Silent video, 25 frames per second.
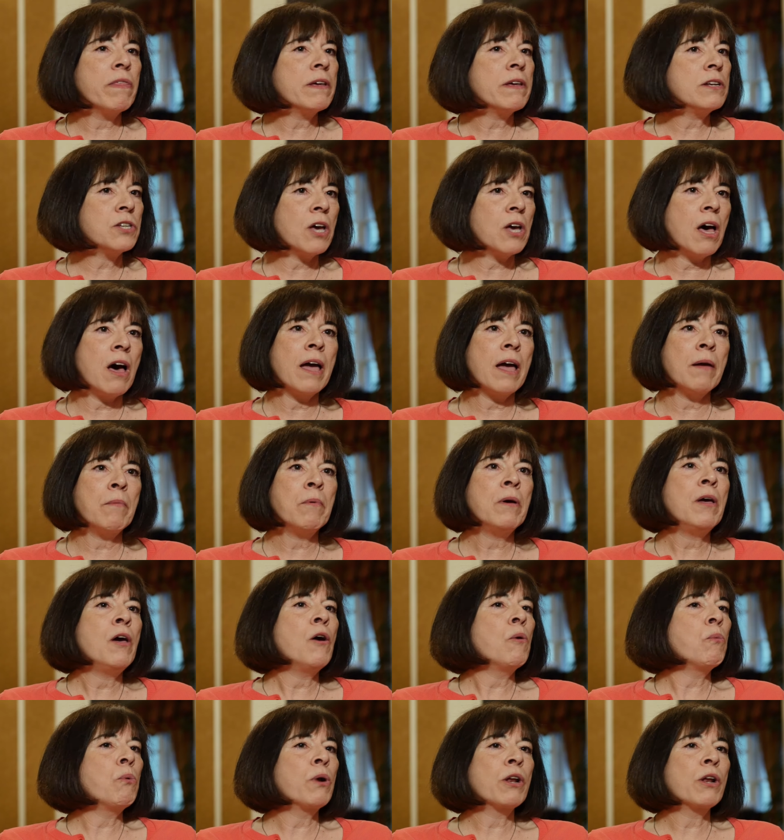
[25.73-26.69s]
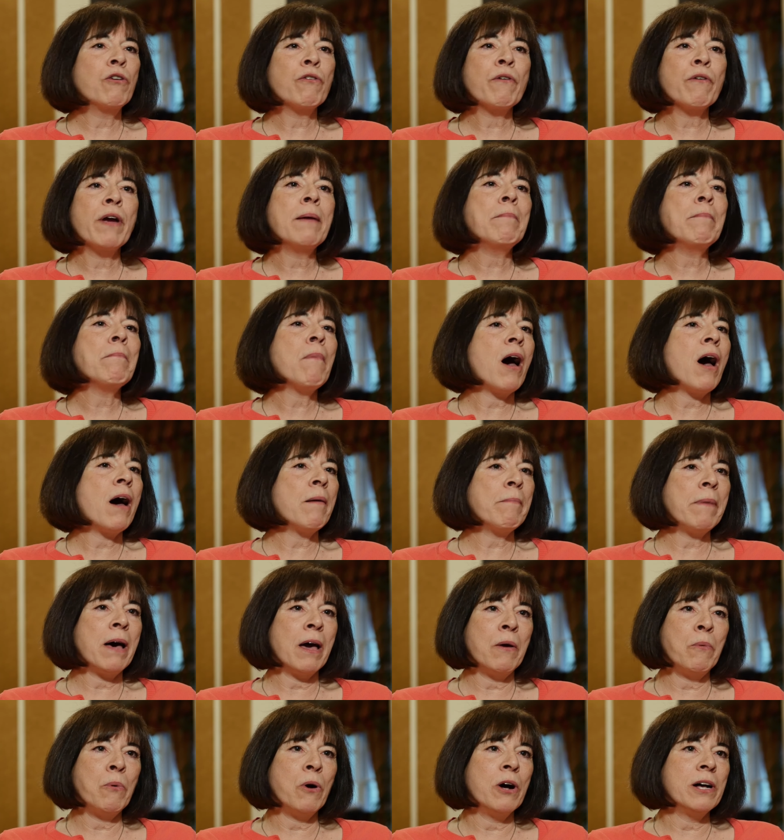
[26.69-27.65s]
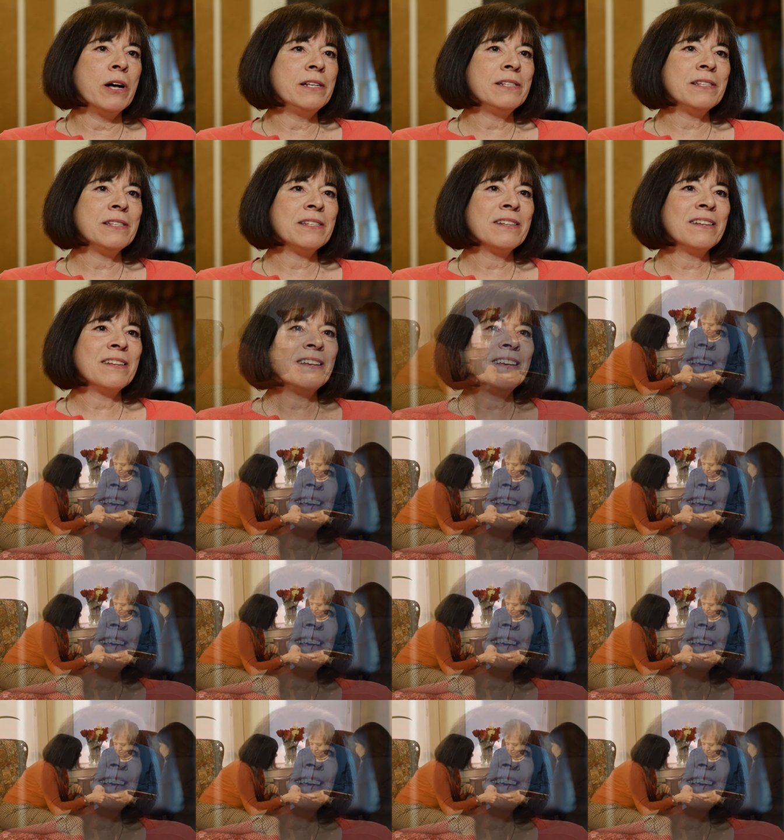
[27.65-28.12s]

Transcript: the time what a great mom I was.